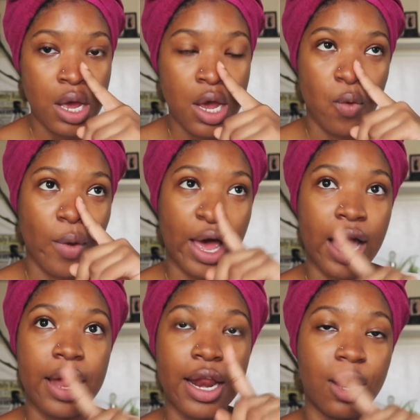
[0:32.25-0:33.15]
where I
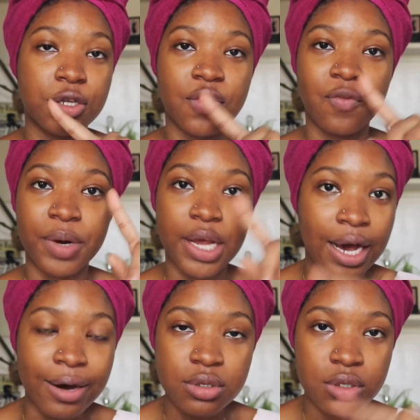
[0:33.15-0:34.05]
had a lot of
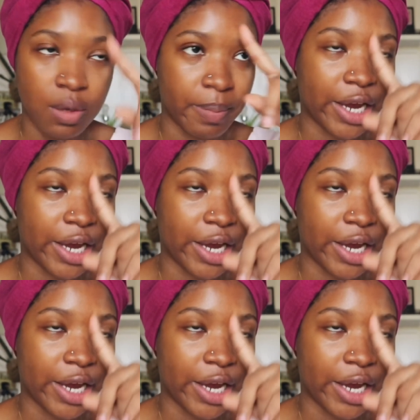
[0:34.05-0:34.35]
breakouts on